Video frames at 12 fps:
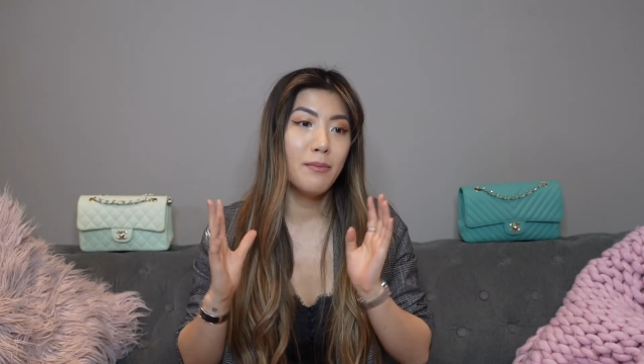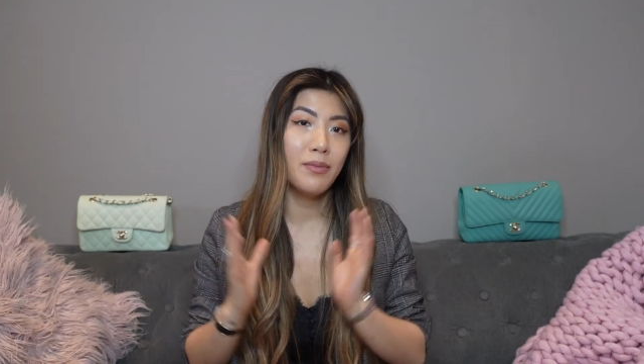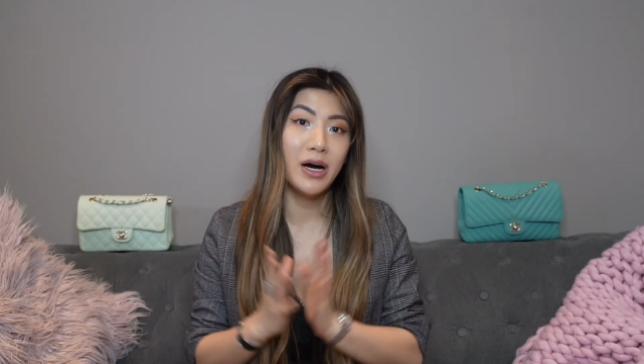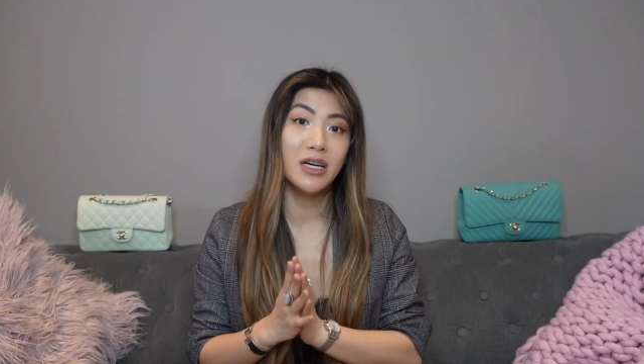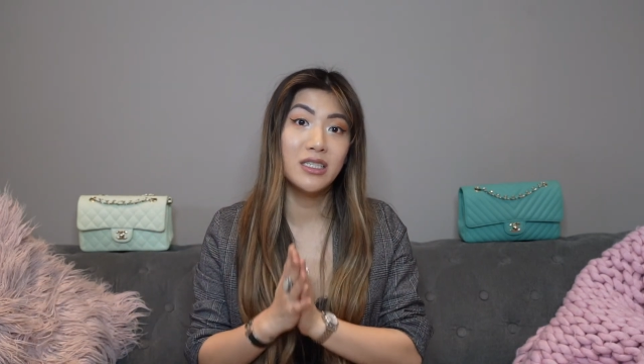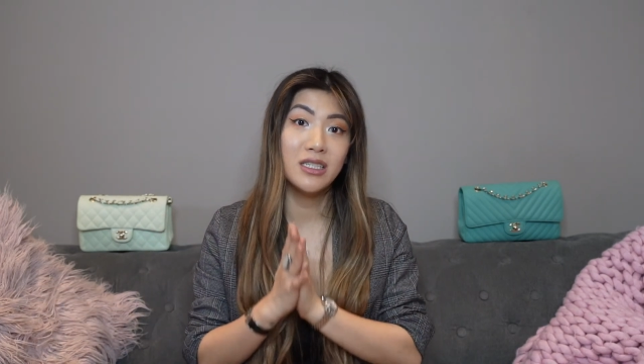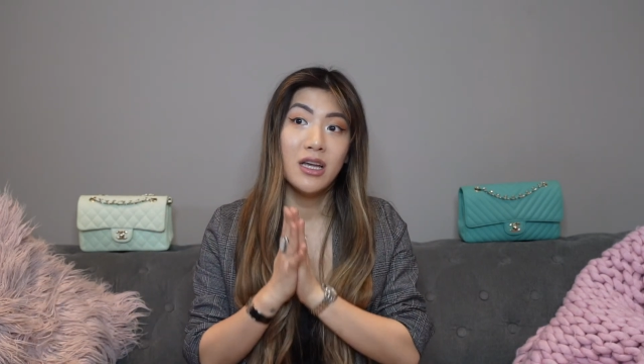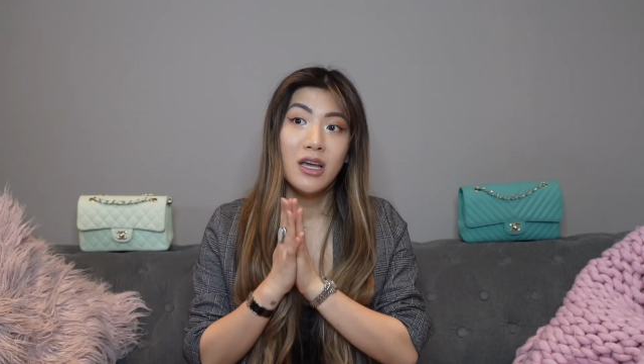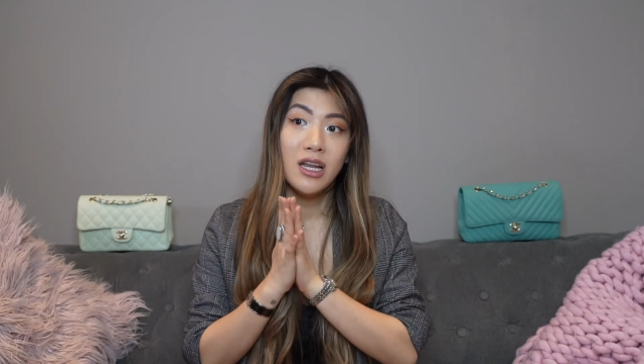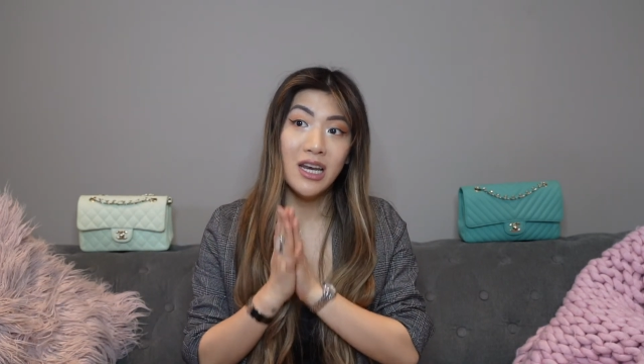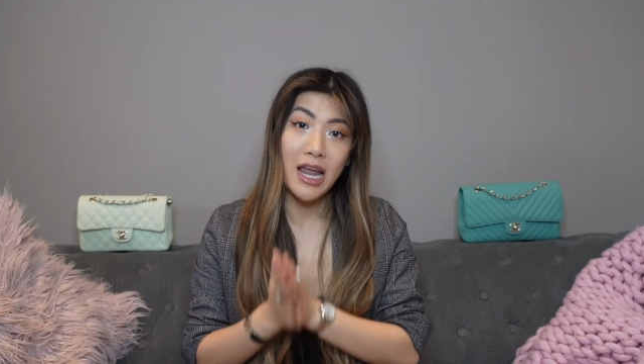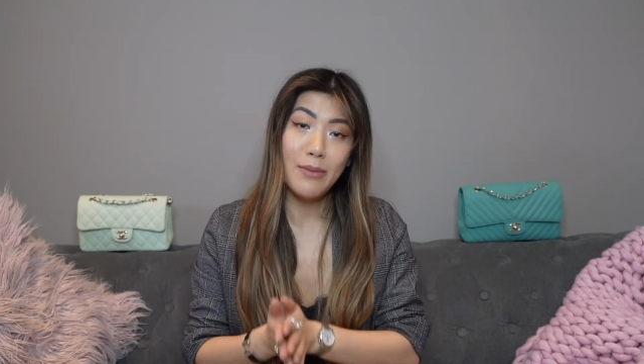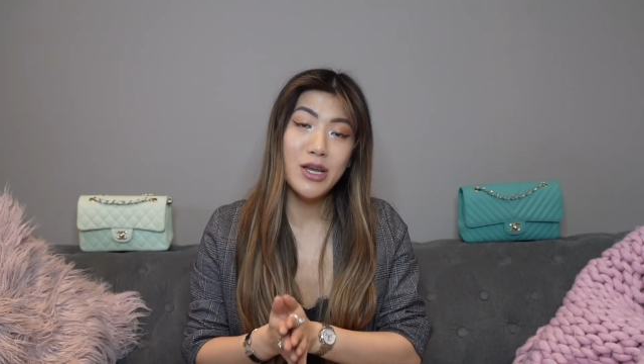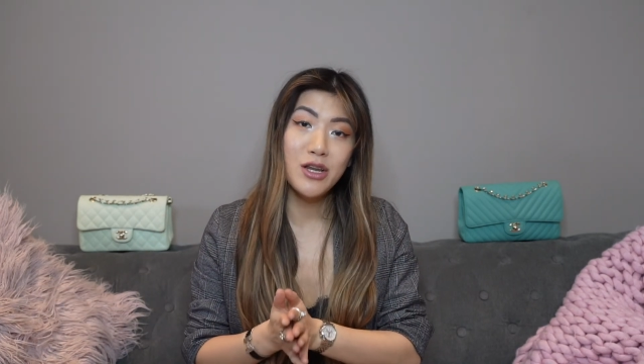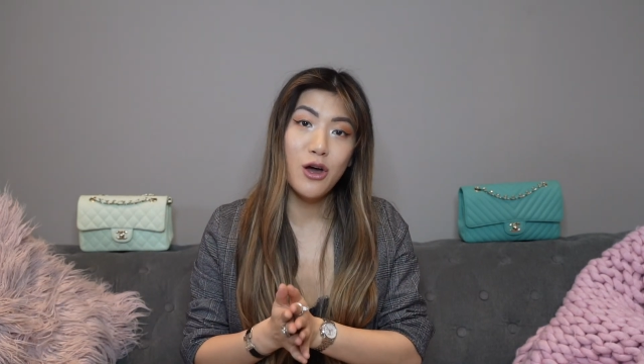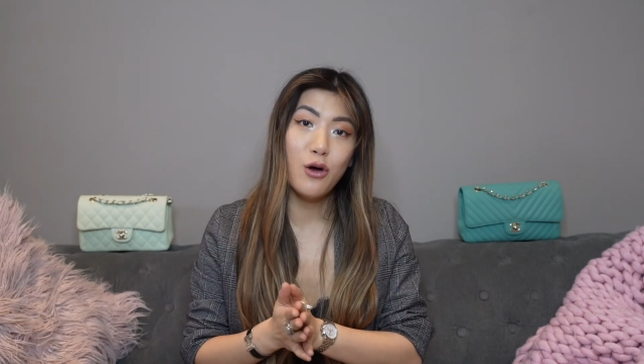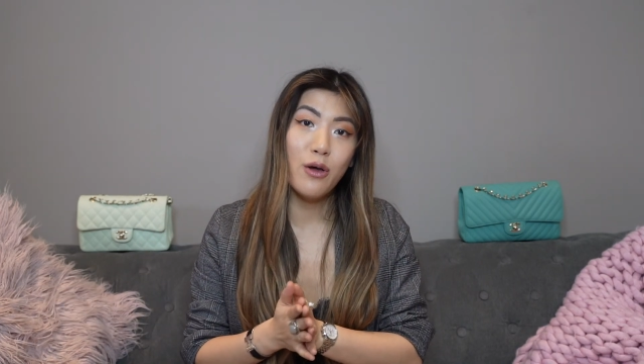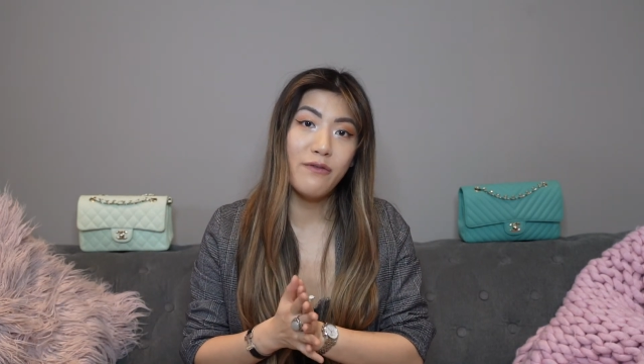but let me
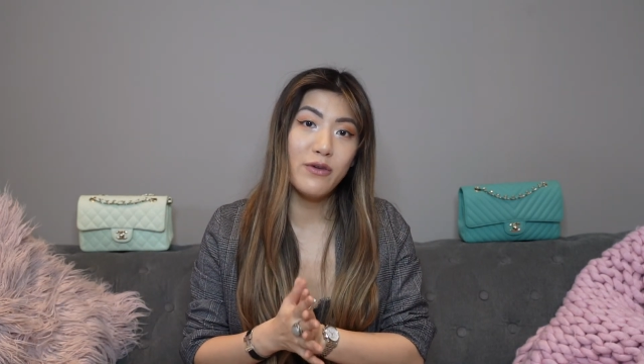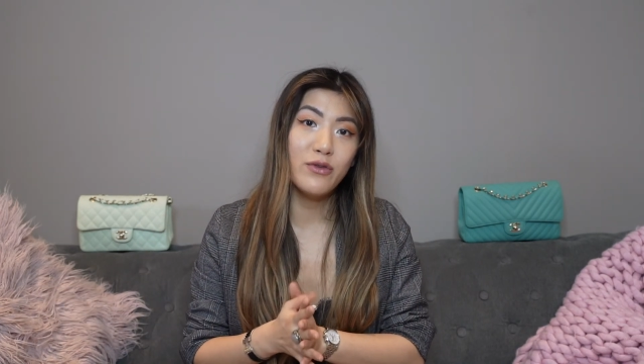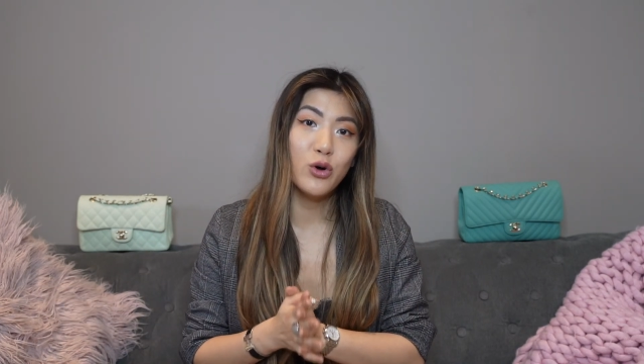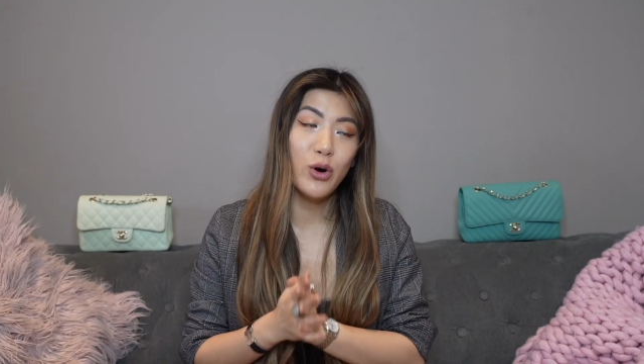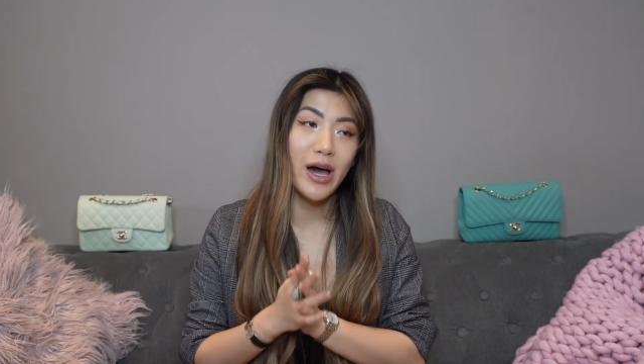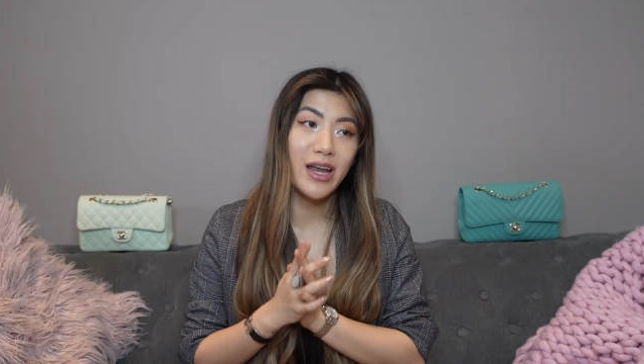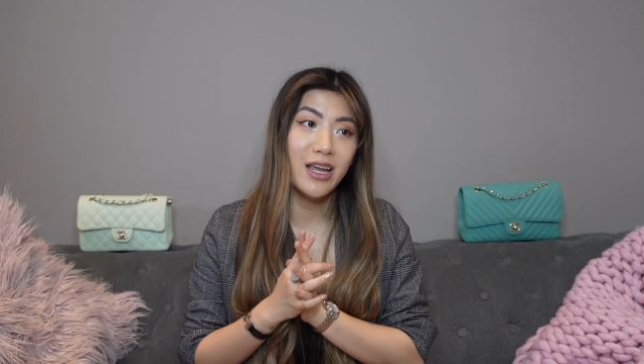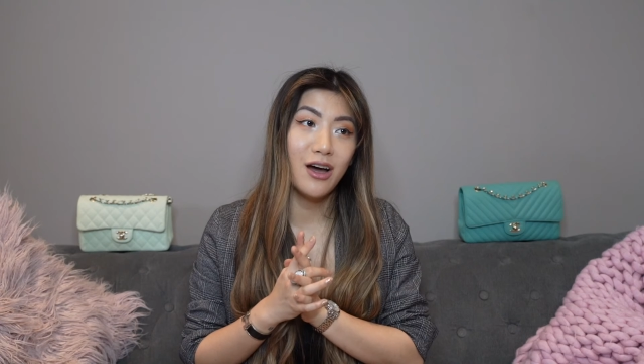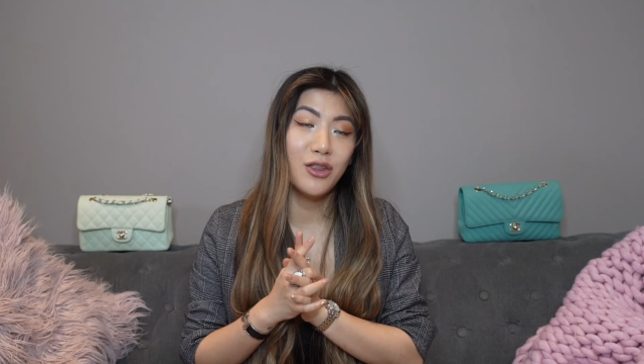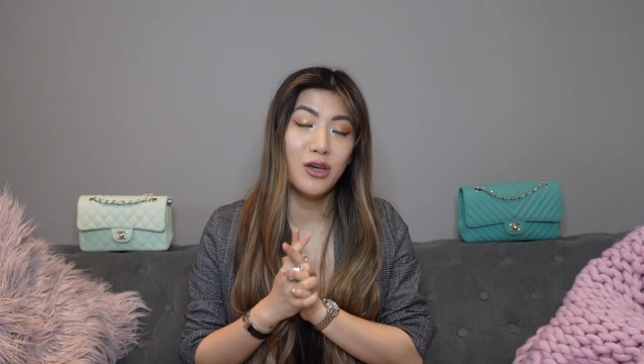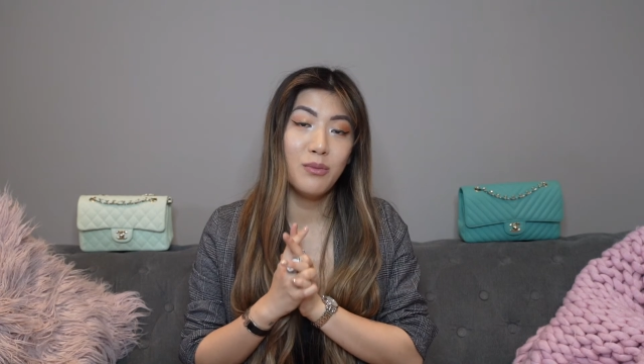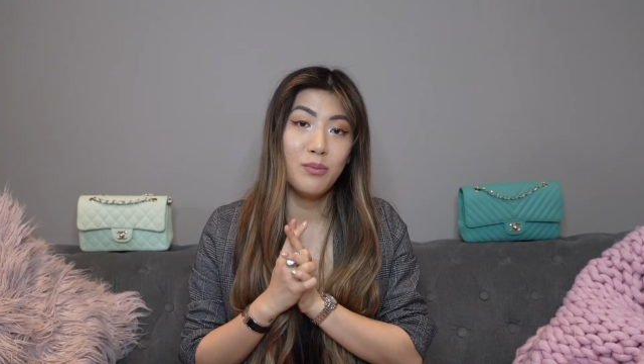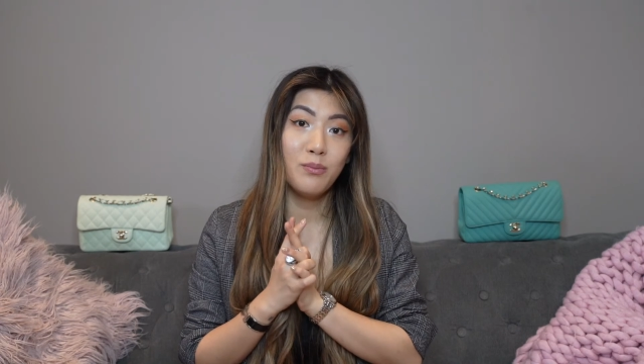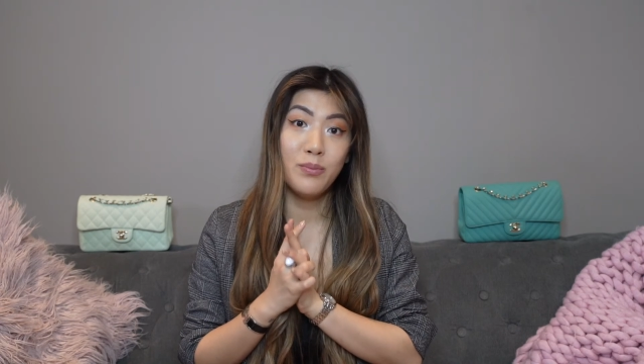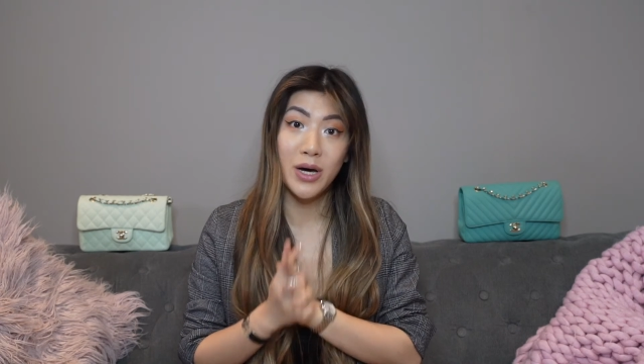know if you've got any other